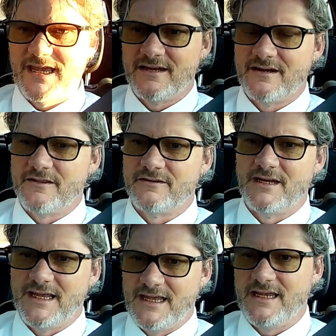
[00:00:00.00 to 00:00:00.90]
get nothing
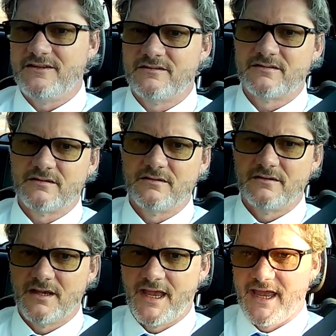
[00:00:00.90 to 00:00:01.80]
to eat,
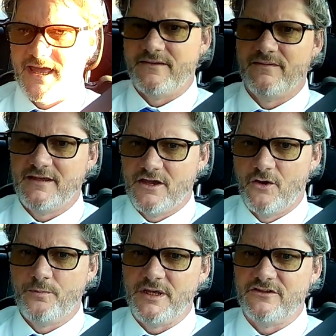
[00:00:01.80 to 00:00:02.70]
and the
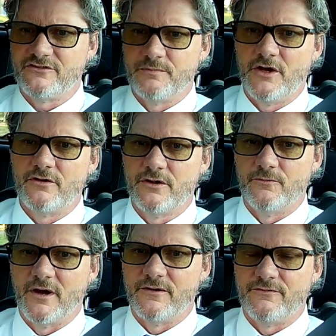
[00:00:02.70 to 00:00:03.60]
obese milk and
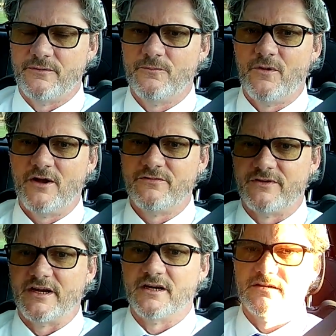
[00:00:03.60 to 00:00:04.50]

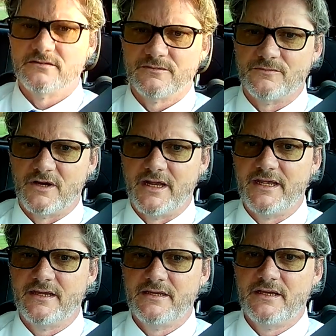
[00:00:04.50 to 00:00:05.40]
welfare,
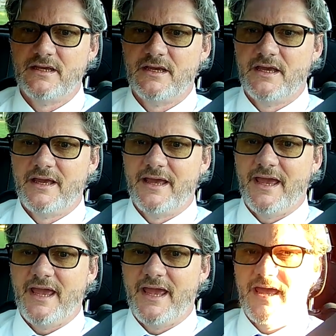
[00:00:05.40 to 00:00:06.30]
right?
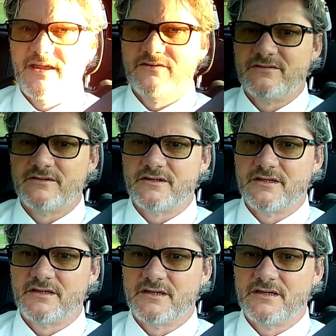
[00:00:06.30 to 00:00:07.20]
And
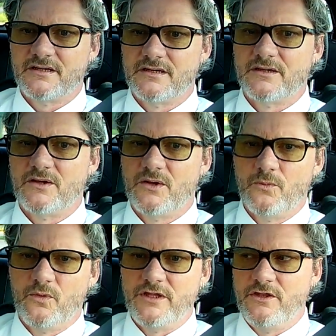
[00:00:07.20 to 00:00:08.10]

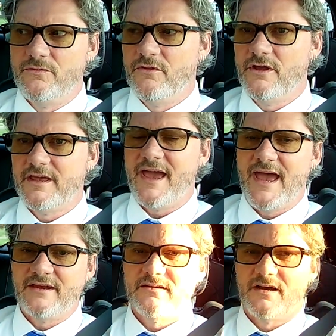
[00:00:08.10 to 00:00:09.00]
when you look
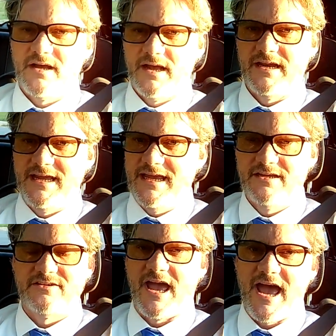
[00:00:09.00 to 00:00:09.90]
at, and
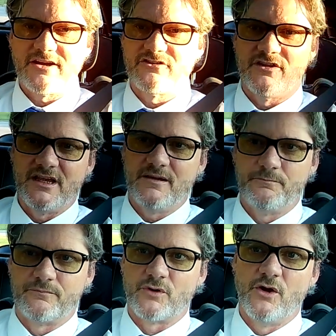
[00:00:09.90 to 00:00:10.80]
he actually
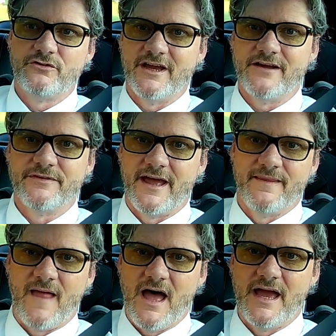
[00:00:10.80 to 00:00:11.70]
broke down that
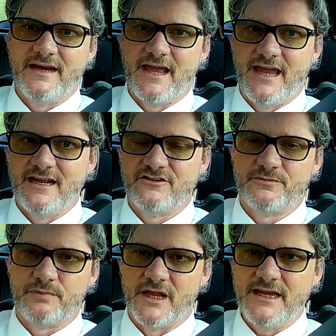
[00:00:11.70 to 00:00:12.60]
line and
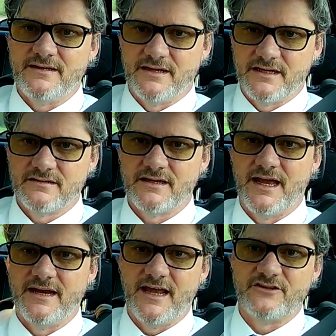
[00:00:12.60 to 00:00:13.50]
explained it,
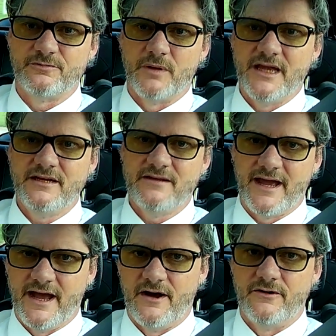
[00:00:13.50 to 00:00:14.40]
and explained
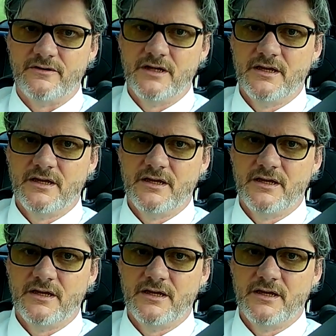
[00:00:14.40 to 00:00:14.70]
how